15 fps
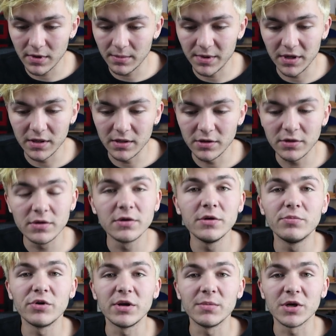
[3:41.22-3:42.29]
I mean, you can
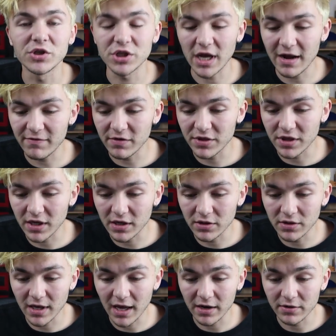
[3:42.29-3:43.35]
do pretty much everything
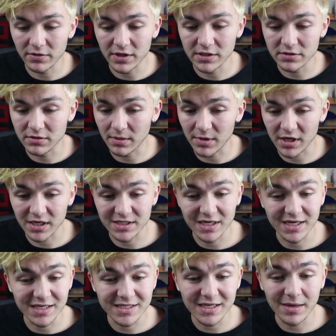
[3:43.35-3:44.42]
you can do on Instagram, like I
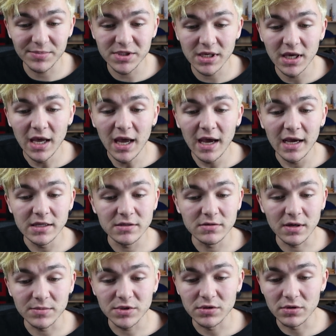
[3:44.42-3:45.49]
said, except
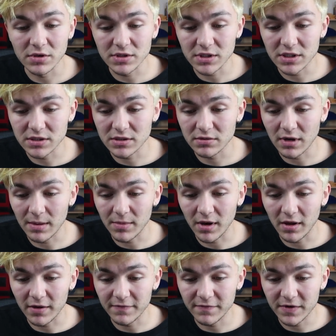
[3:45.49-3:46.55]
Instagram stories and
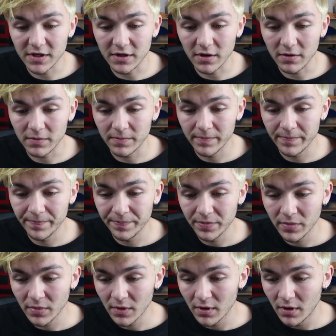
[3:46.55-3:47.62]
Instagram live video.
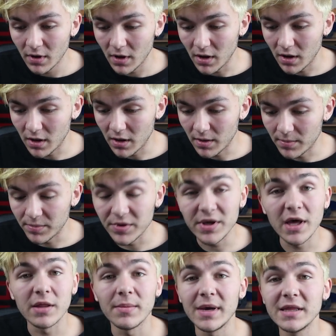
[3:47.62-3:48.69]
Um, but
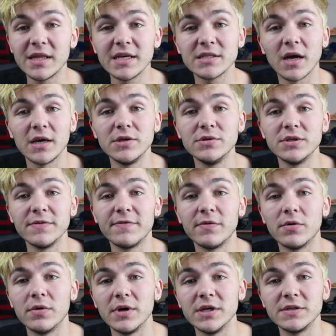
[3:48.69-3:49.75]
yeah, the main things I use it
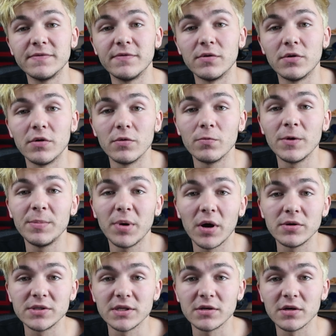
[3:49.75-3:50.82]
for is for
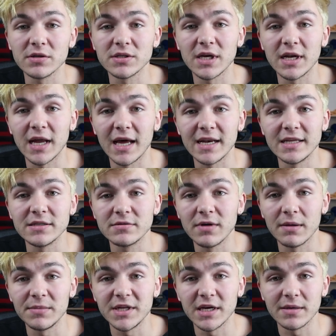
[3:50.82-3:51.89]
reposting content and
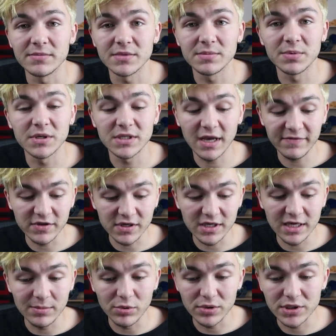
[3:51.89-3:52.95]
Instagram DMs because having a
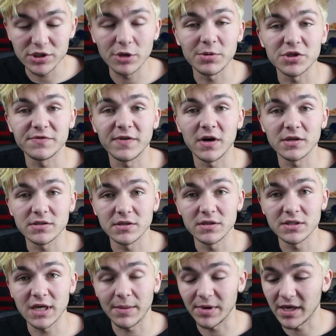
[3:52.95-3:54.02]
keyboard is so much faster
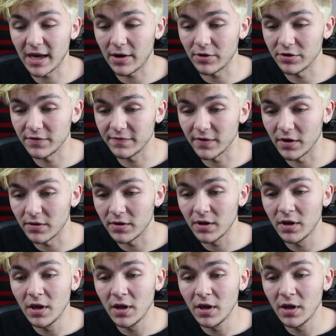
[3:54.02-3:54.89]
than tapping it out on your phone.